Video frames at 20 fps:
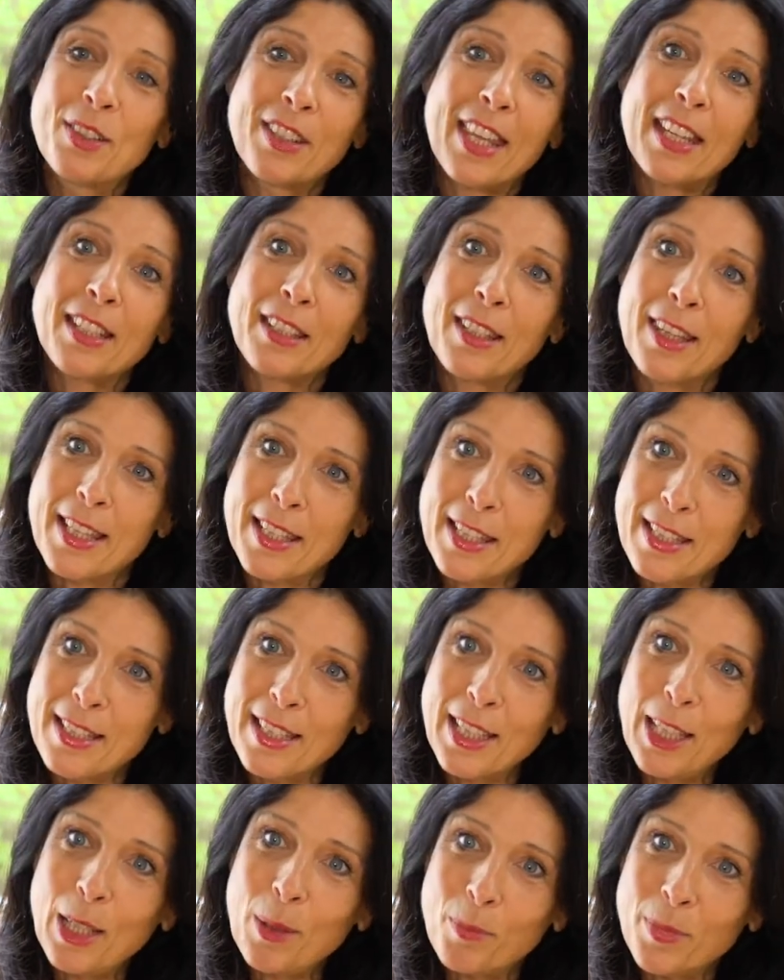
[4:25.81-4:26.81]
that this
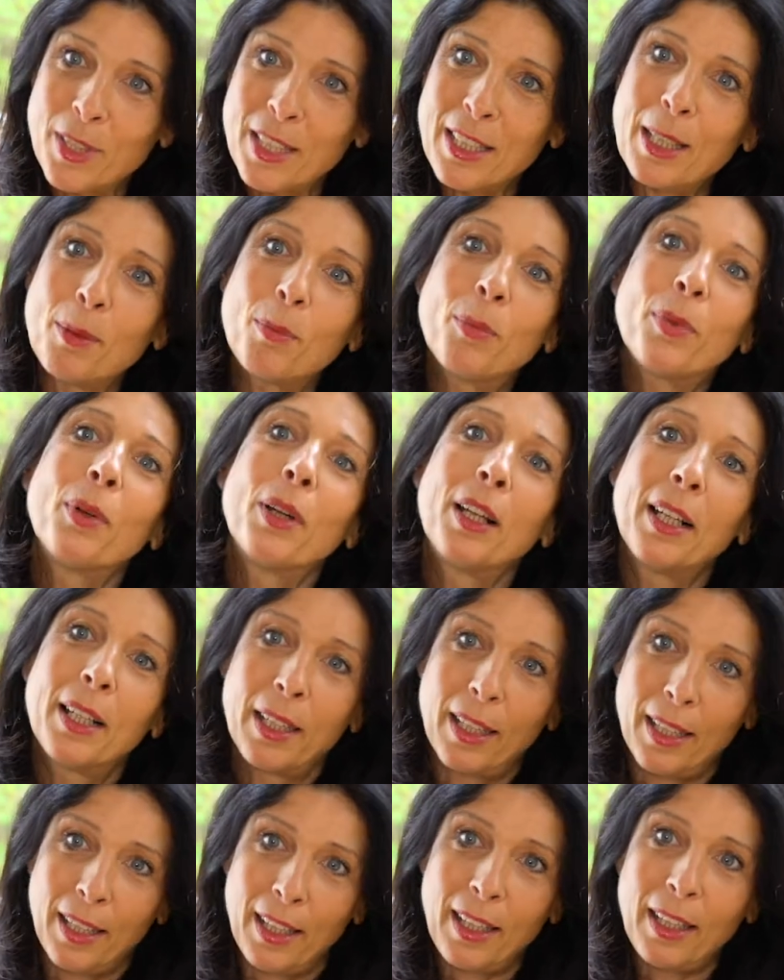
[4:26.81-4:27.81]
deep, deep
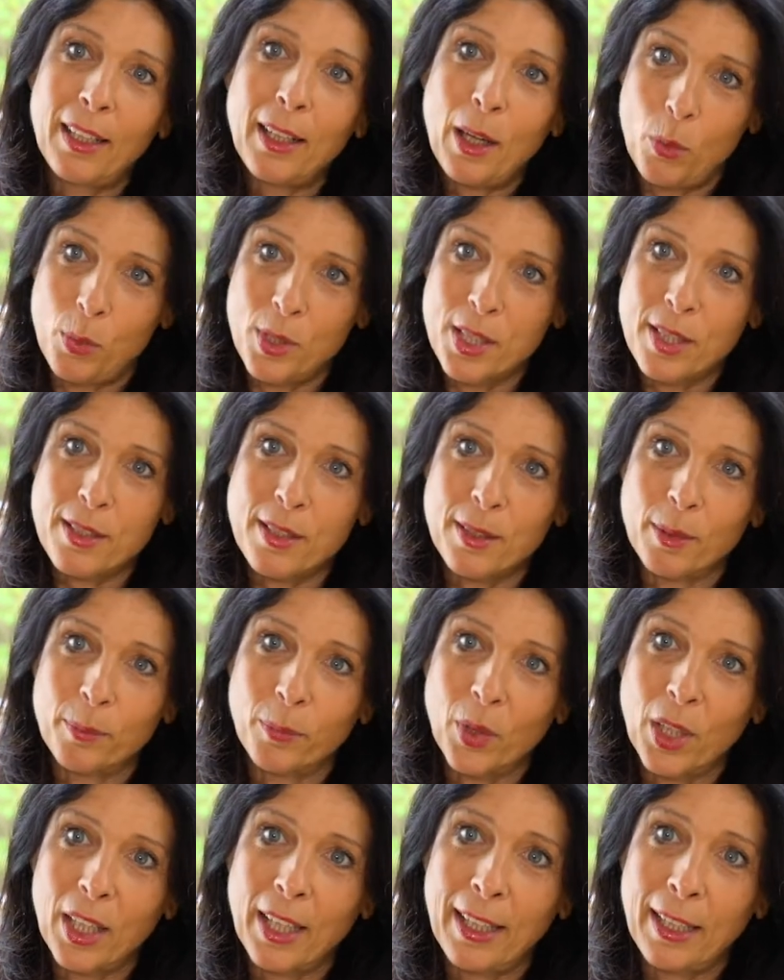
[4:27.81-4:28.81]
inner
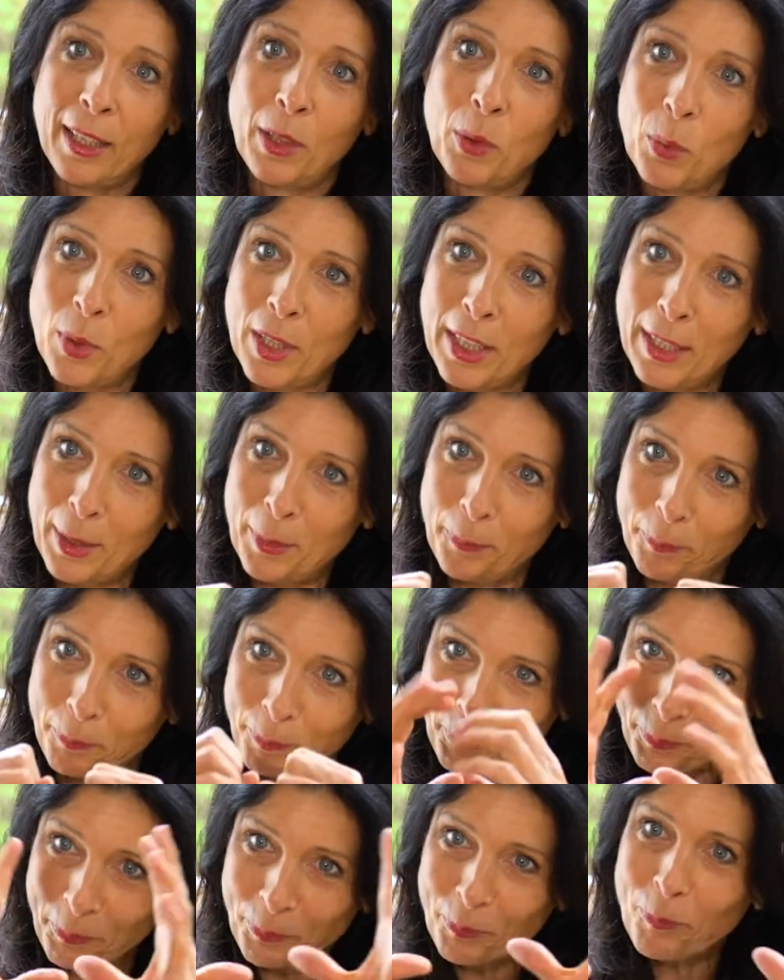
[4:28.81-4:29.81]
wisdom can really
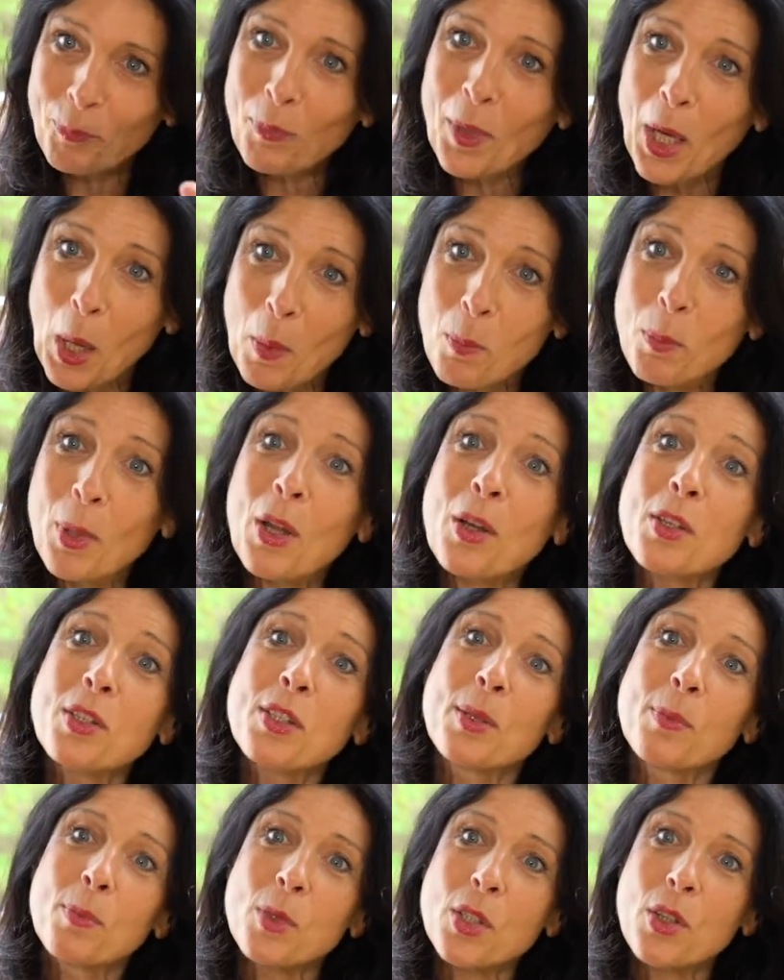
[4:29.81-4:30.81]

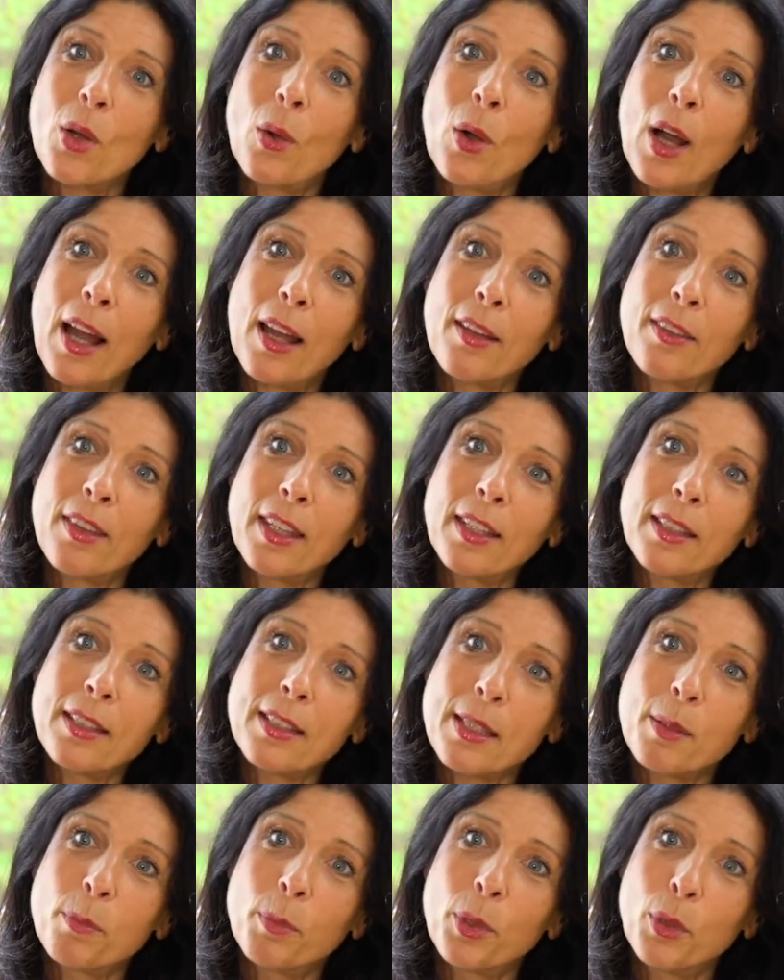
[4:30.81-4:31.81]
blossom. So I think
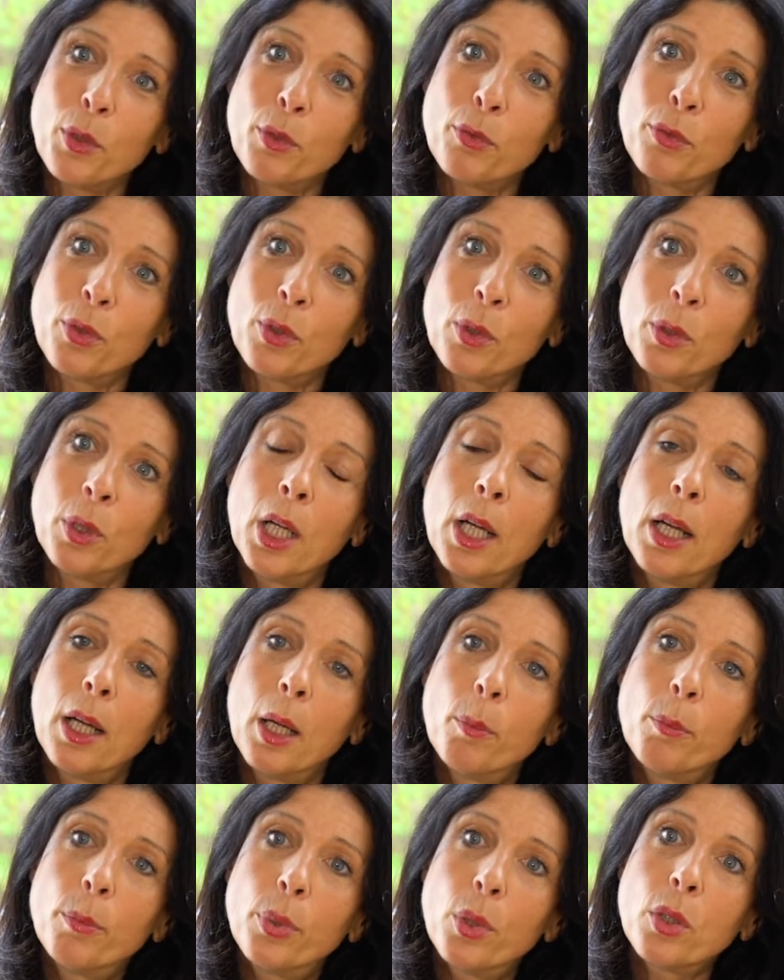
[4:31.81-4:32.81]
it's a beautiful
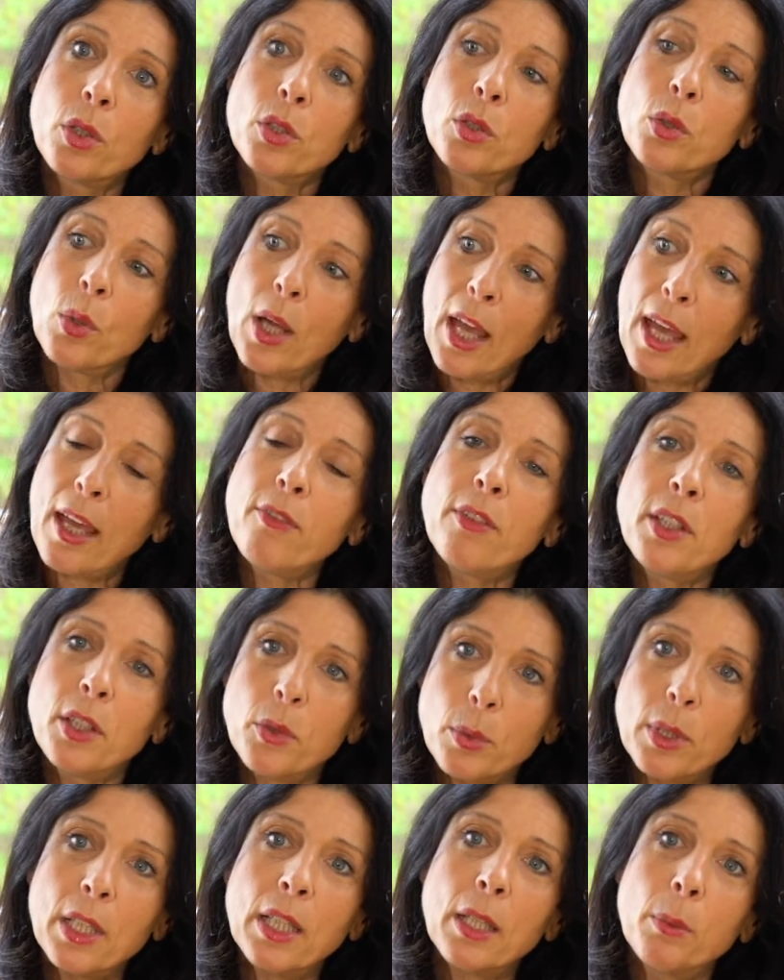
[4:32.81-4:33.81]
book to have it
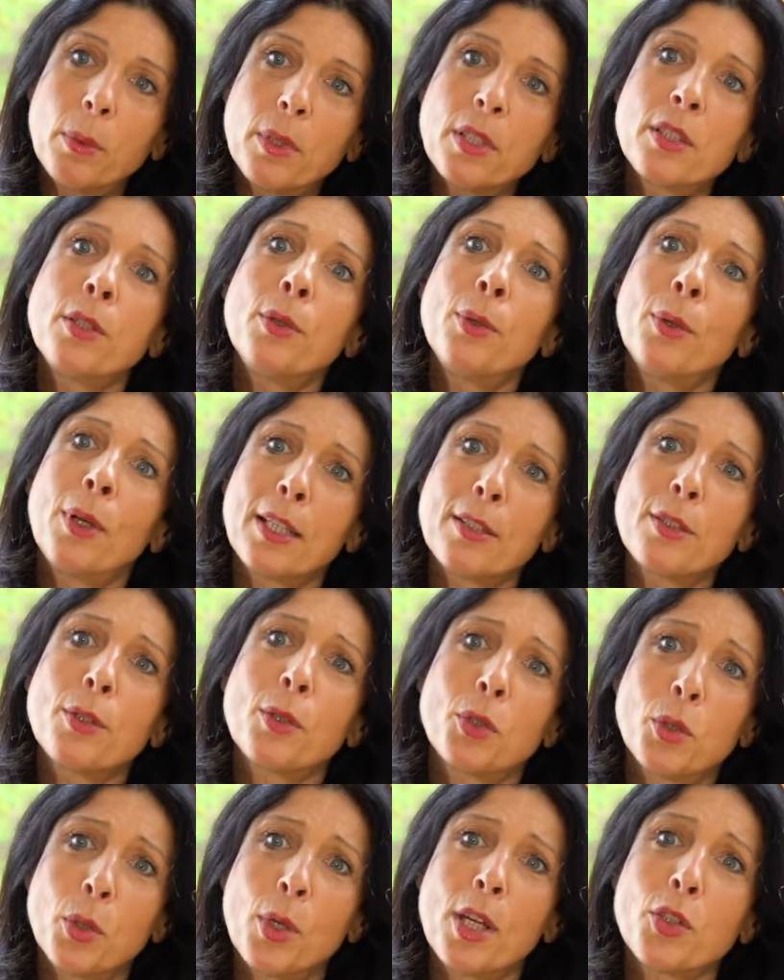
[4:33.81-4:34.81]
really with you as
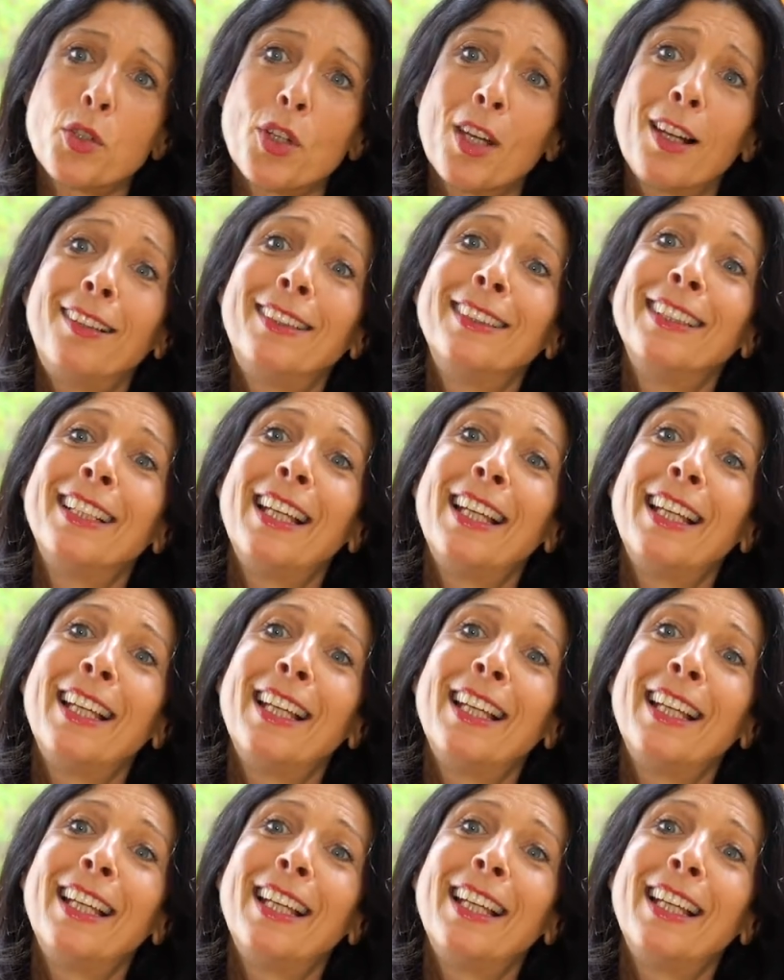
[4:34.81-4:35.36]
your treasure